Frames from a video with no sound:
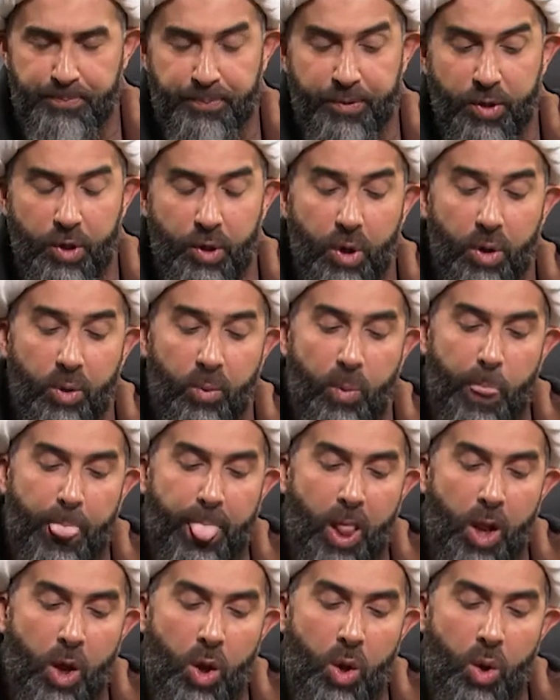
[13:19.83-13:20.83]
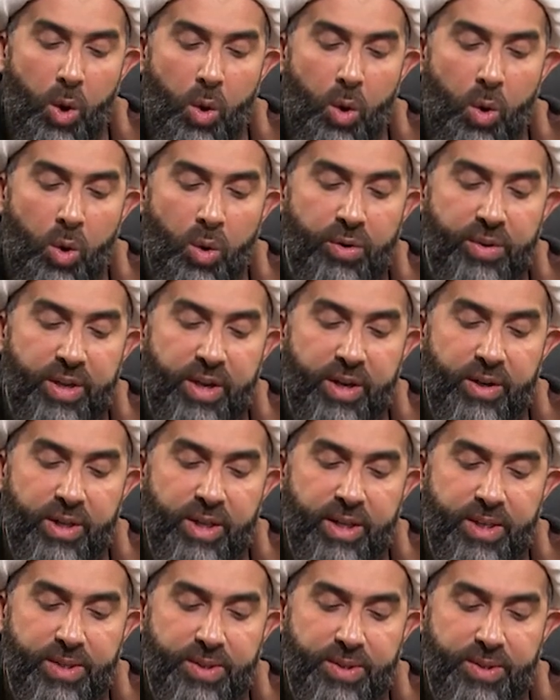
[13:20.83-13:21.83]
you know. Or there
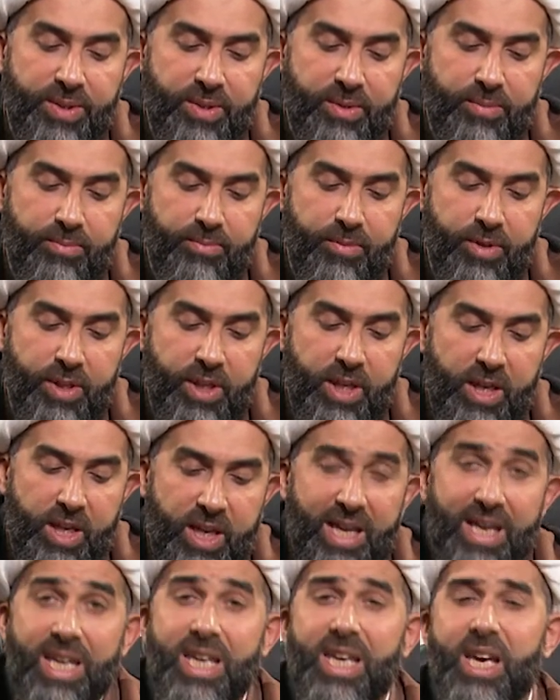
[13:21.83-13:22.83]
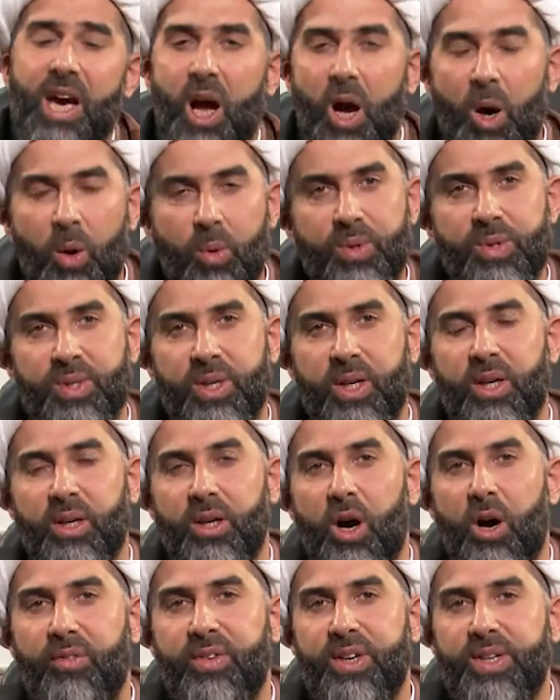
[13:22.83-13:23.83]
is the e-Hawzah
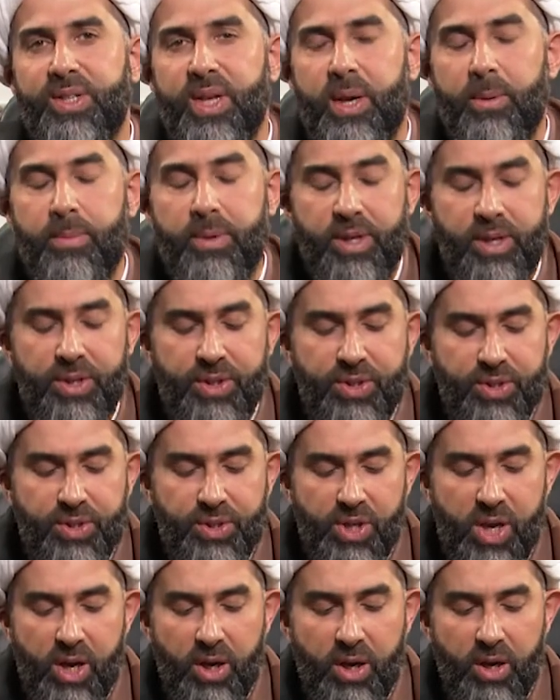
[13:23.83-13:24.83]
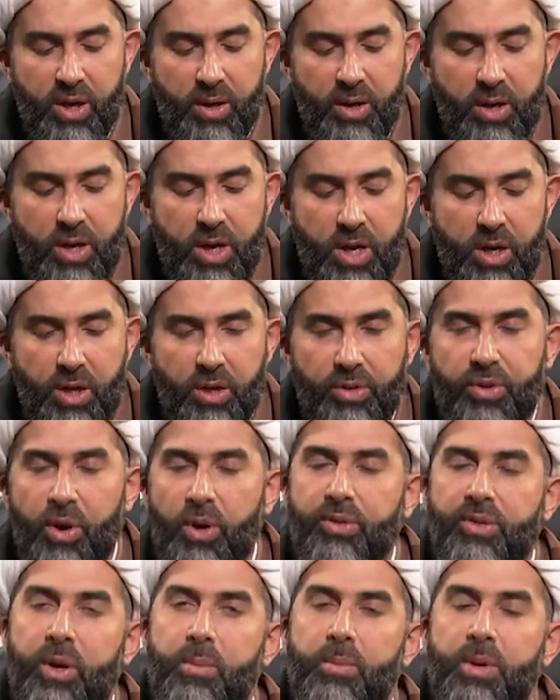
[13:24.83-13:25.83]
of His Eminence Sheikh
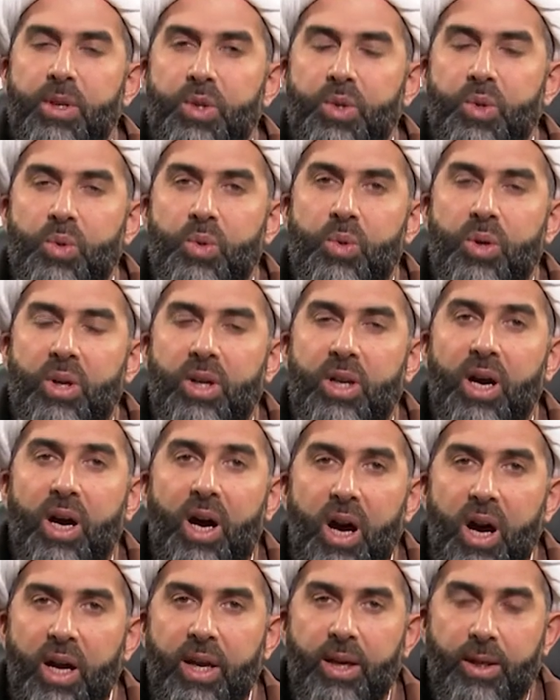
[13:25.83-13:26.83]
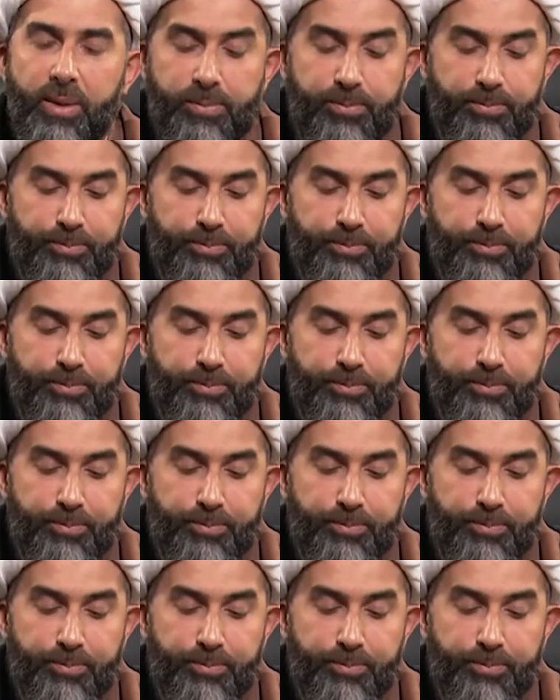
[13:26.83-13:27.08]
Dr. Mansour Liqai,